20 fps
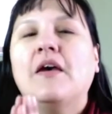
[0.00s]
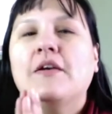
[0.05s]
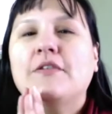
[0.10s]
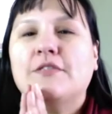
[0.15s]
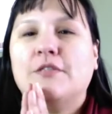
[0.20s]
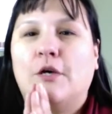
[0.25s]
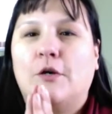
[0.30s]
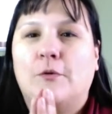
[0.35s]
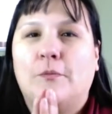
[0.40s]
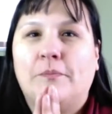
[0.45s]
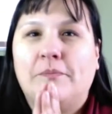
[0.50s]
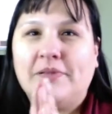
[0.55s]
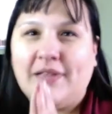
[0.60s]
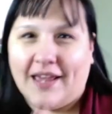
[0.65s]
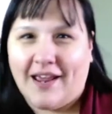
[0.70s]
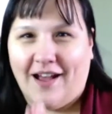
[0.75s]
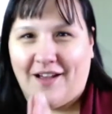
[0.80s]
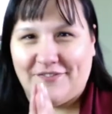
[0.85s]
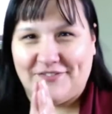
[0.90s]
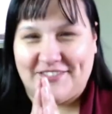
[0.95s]
So,
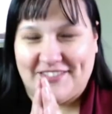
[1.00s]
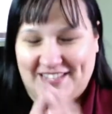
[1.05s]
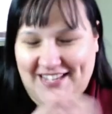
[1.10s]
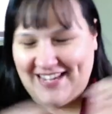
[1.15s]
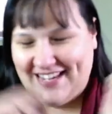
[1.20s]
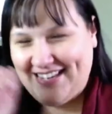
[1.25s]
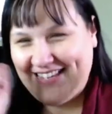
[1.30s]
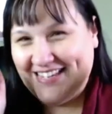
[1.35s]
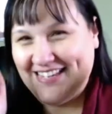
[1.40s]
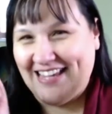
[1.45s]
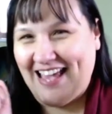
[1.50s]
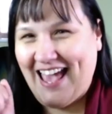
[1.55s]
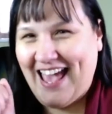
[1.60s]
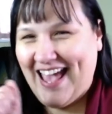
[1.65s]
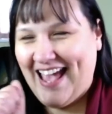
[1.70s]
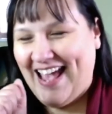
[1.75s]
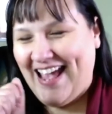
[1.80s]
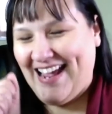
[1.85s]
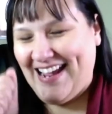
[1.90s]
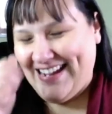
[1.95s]
playoffs.
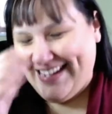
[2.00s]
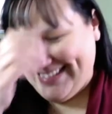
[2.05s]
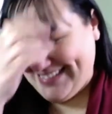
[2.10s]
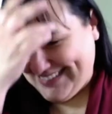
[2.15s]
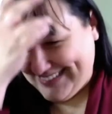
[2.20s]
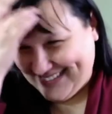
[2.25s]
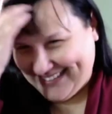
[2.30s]
Yay!